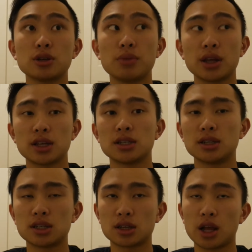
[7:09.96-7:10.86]
to make this a
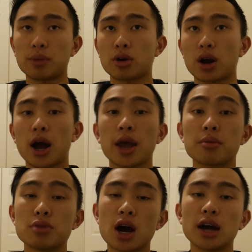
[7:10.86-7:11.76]
disclaimer. I
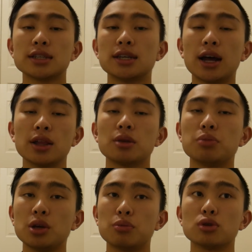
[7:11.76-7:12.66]
am not telling
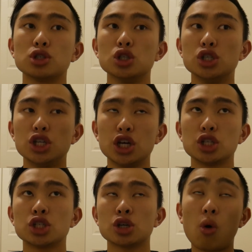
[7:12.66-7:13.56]
people to
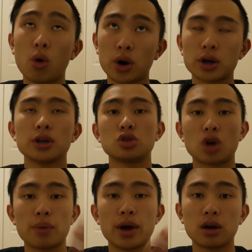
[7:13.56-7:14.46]
ditch or
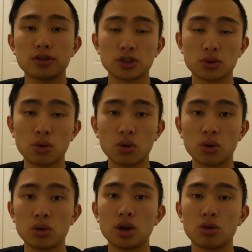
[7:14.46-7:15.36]
drop out of
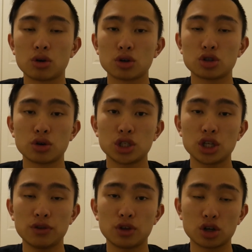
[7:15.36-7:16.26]
school in order to
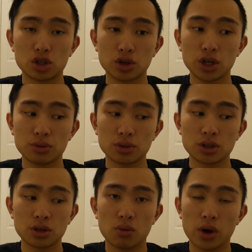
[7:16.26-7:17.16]
achieve their
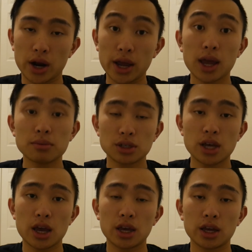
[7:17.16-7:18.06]
dreams. What I am
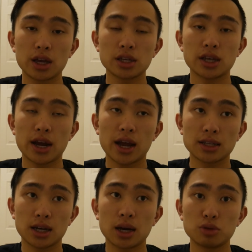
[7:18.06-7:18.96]
saying is that at
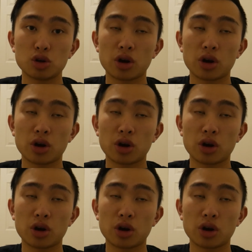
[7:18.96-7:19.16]
times you